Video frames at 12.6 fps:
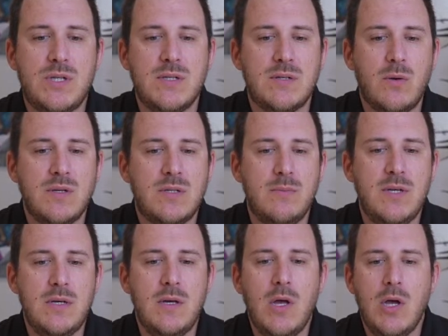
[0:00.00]
which is going to
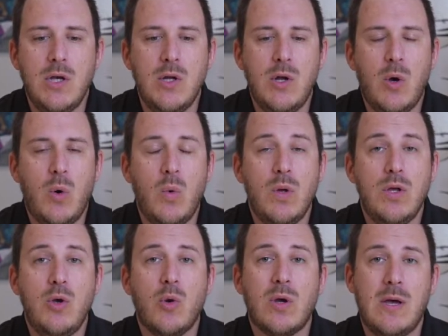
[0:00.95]
be, you know,
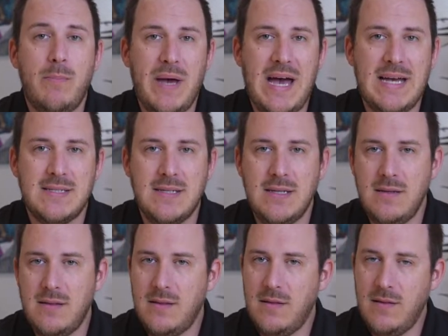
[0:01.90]
your capacity.
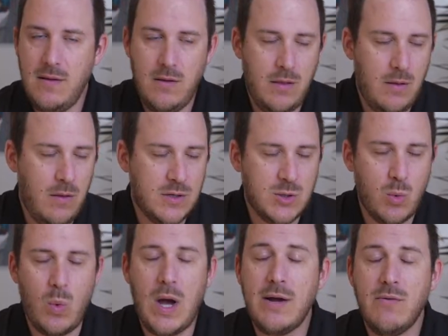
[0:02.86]
There's a
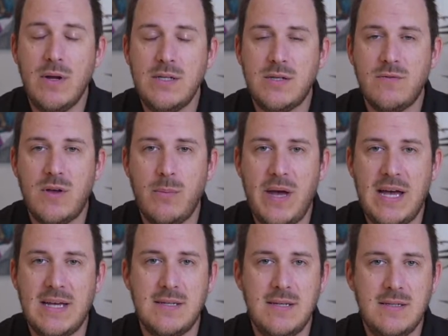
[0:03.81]
wide range of
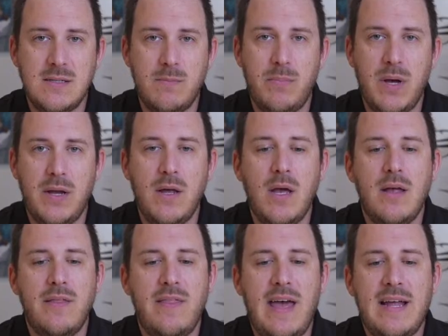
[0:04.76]
capacities, but
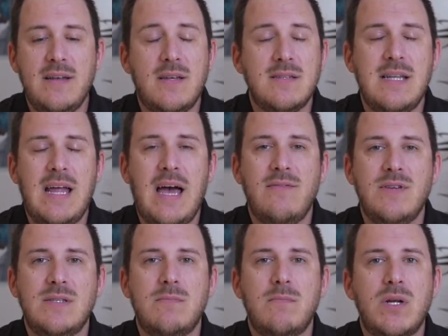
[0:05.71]
that doesn't have
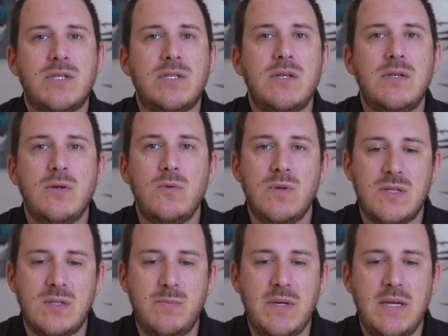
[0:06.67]
as much to do with
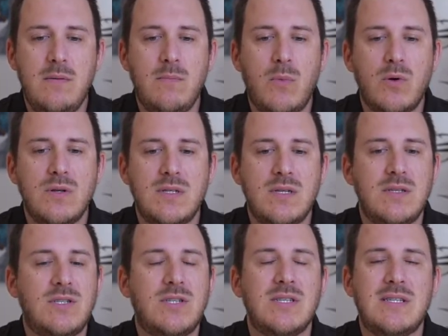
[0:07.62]
speed, more as
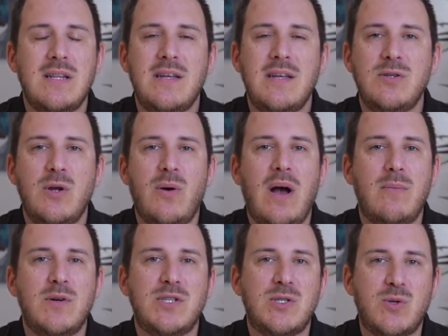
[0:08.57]
it's just to let you know how
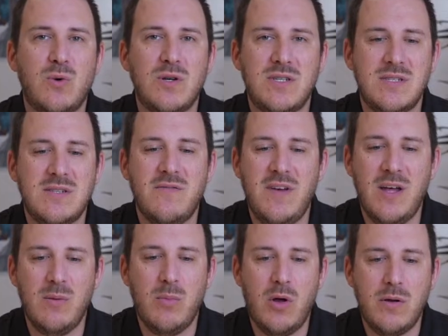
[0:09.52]
much storage is
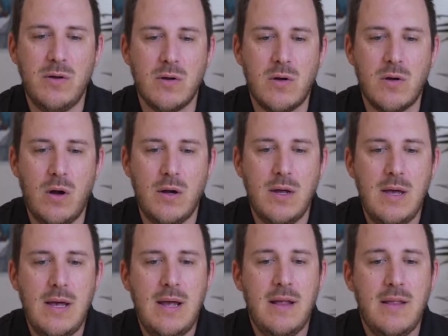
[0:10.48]
available on your card.
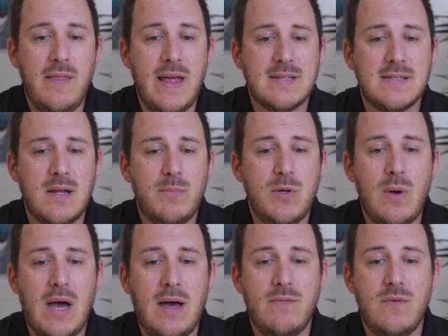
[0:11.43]
Next up, you
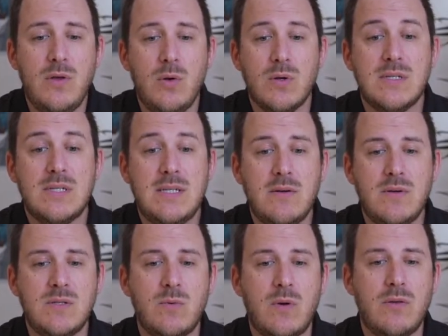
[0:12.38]
have your
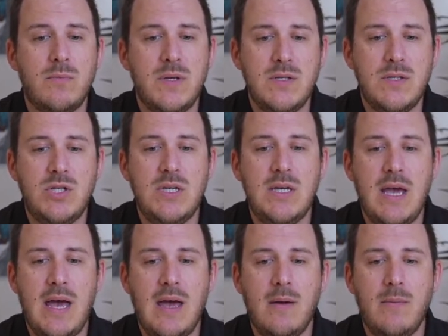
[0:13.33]
series, whether it be
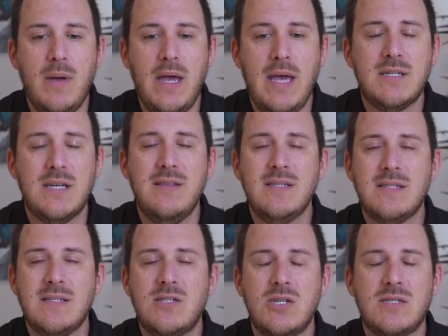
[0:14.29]
G, M, H, and
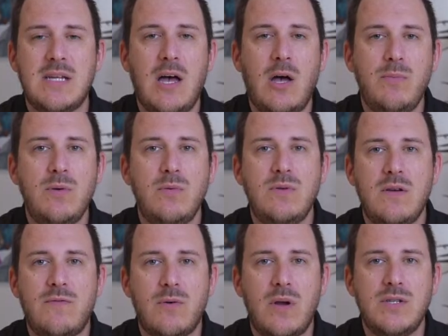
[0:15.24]
this is just to help you
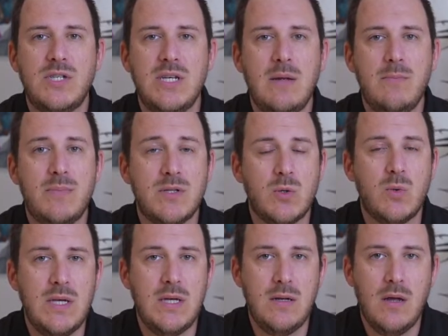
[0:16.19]
differentiate
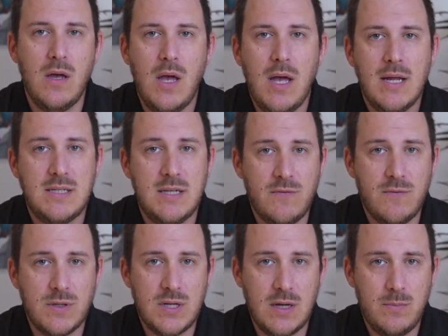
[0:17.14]
between
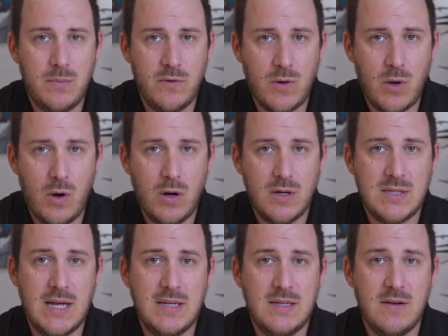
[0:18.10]
different type of cards
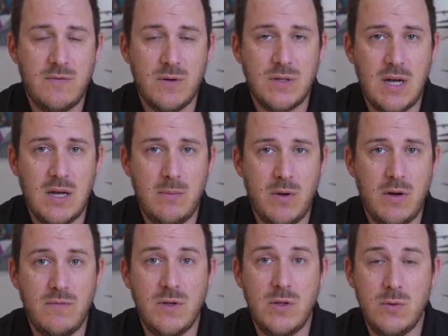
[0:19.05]
and different type
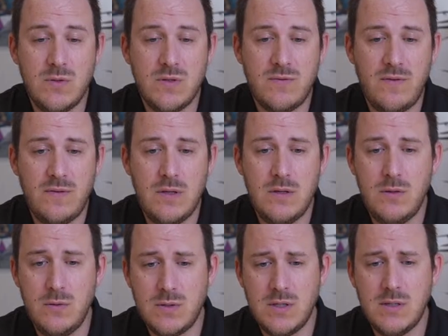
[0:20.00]
of use
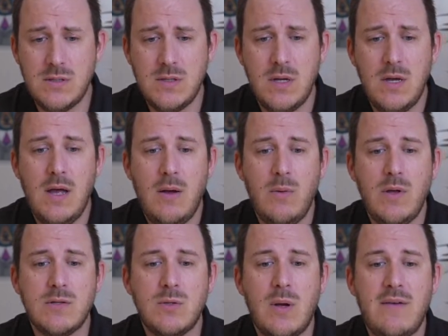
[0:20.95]
uses. We
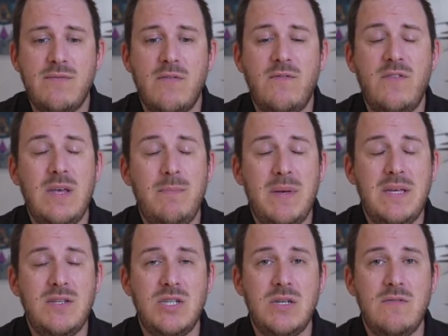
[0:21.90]
also have the V
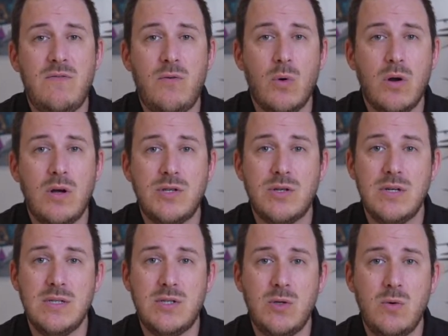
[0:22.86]
P G four hundred
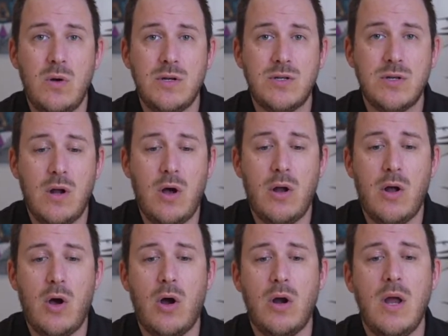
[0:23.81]
and two hundred on
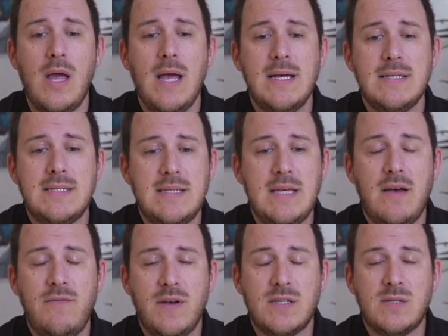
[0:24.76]
our C
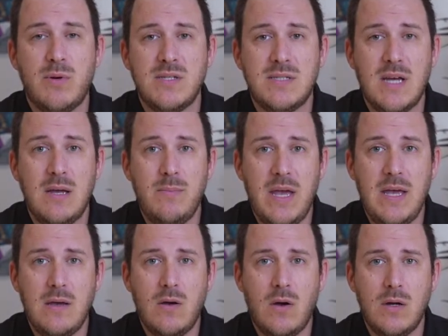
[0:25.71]
F Express Type
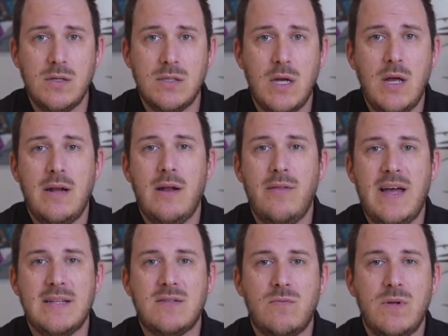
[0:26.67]
A cards. Now
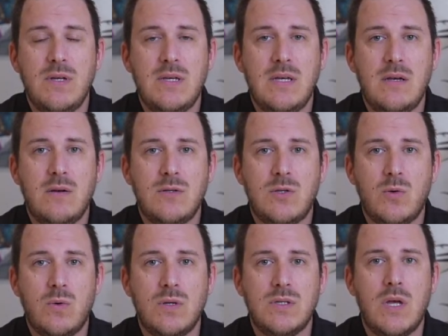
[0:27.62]
that's really geared
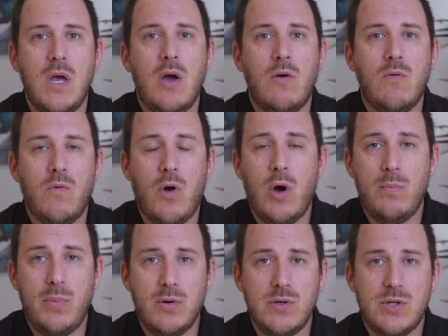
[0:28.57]
towards raw
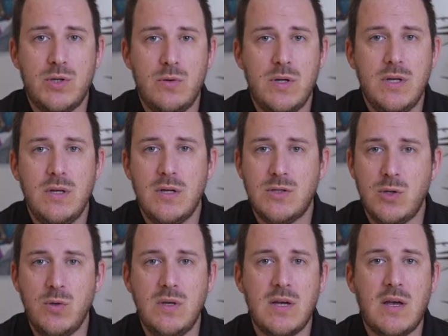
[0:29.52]
burst shooting, so
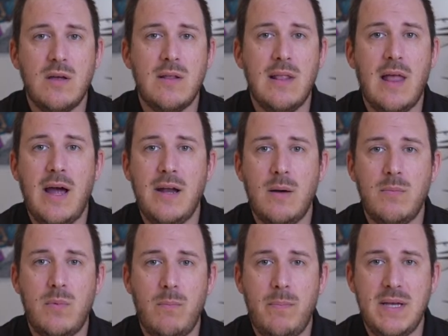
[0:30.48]
you can, can line
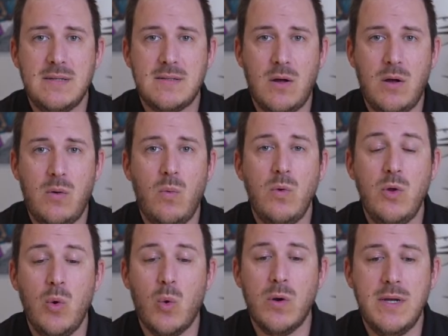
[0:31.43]
up based on
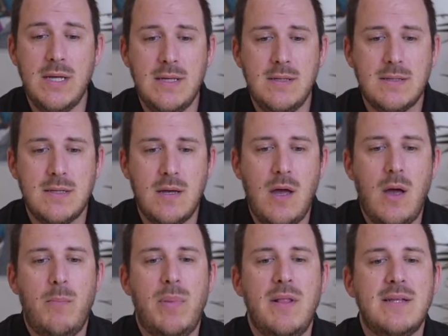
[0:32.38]
your needs.
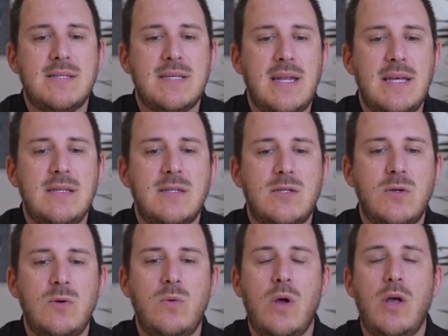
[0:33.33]
But let's get
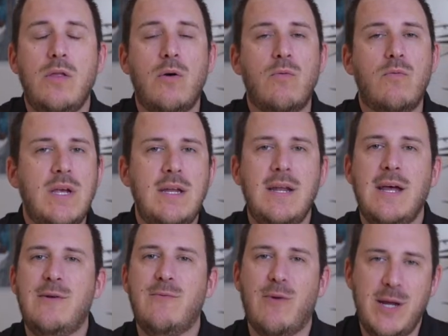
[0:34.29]
into the read
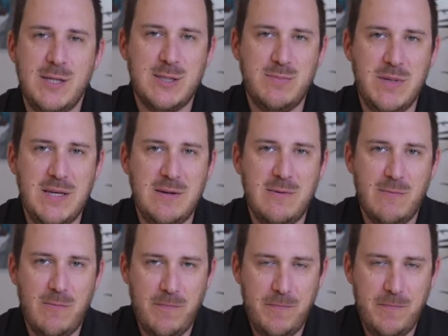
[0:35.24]
and write speed.